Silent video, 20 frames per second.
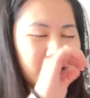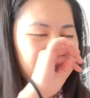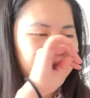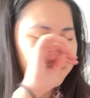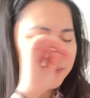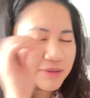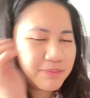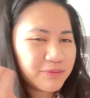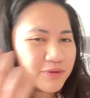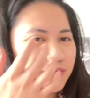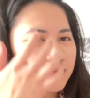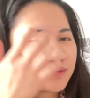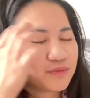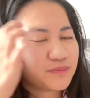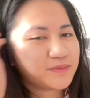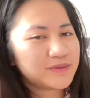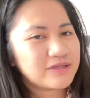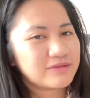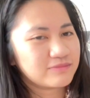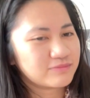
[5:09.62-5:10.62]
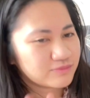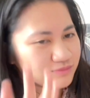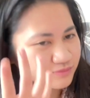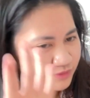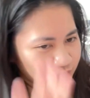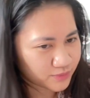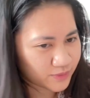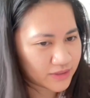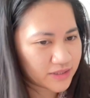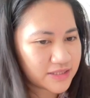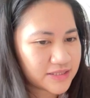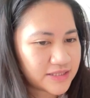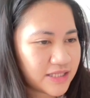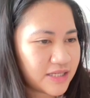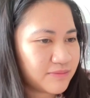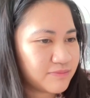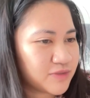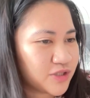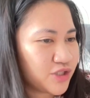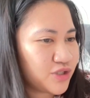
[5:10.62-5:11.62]
people will be doing the
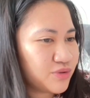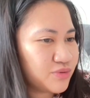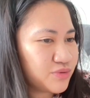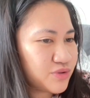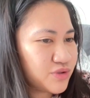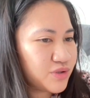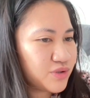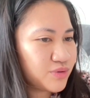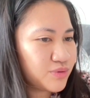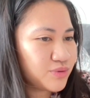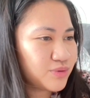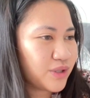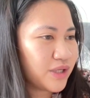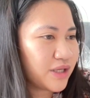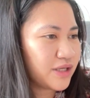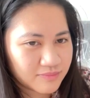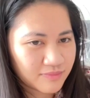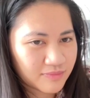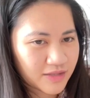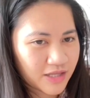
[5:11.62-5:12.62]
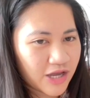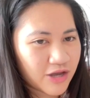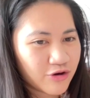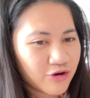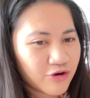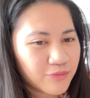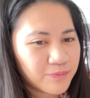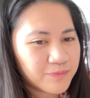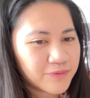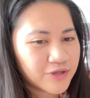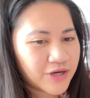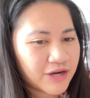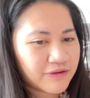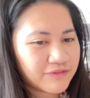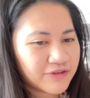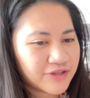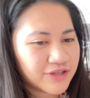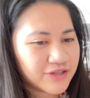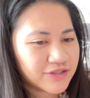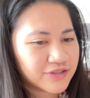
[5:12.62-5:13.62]
same to you too. And I hope you're
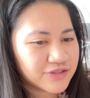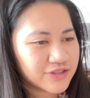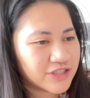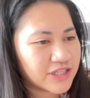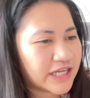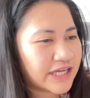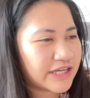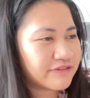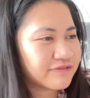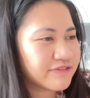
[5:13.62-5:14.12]
having a good life.